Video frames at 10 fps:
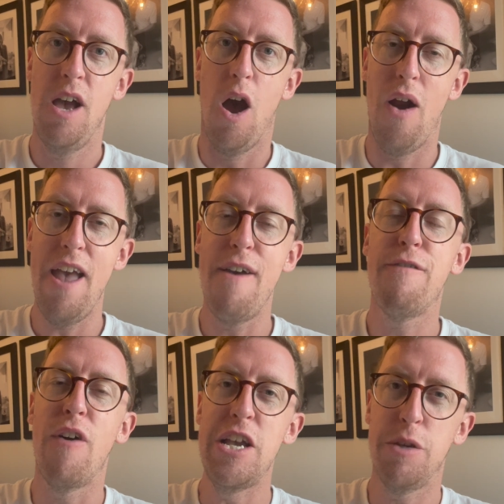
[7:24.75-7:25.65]
All right,
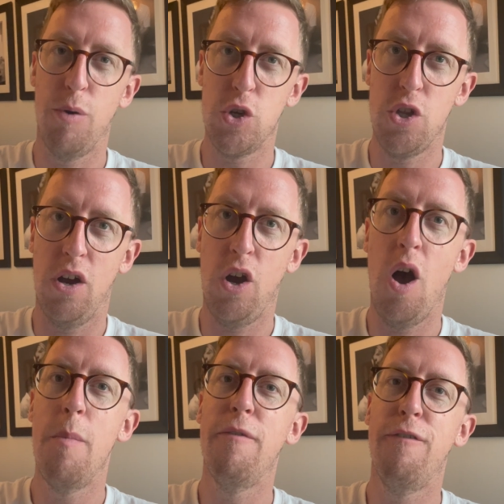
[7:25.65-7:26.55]
Frazer Brookes dot
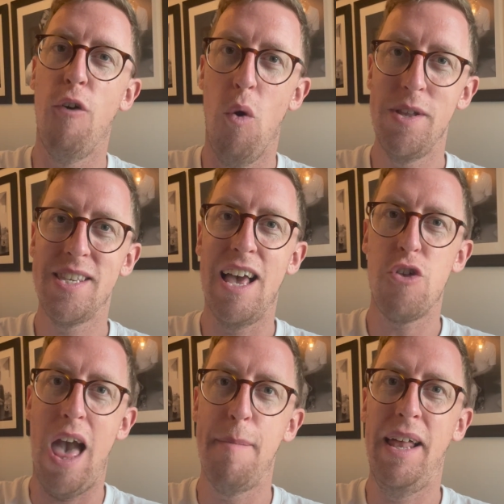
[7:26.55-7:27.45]
com forward
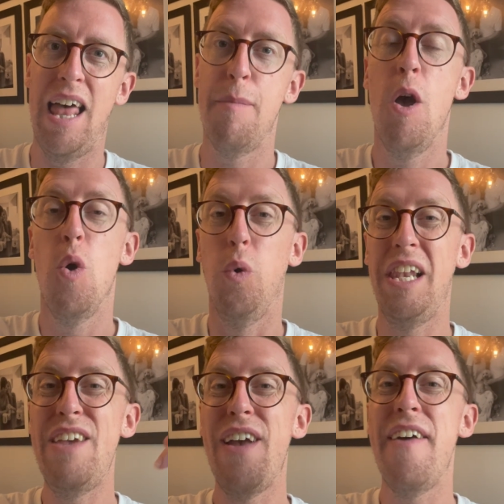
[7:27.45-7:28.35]
slash M L M. We'll
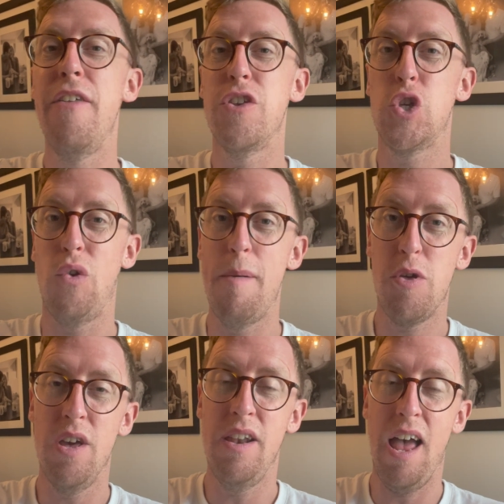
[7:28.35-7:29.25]
leave it in the
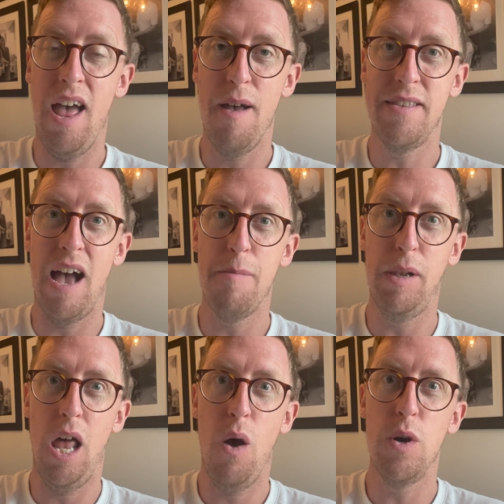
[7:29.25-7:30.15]
description uh, down
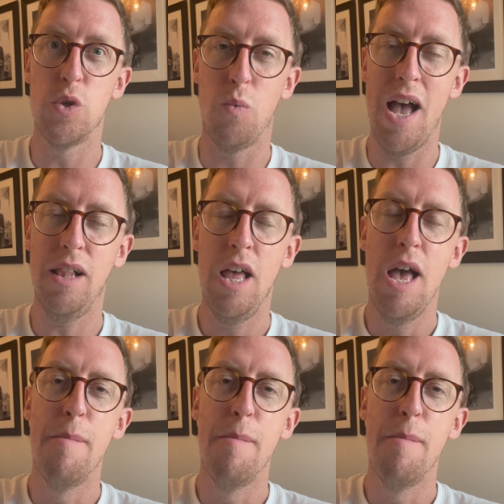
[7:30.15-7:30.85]
below as well.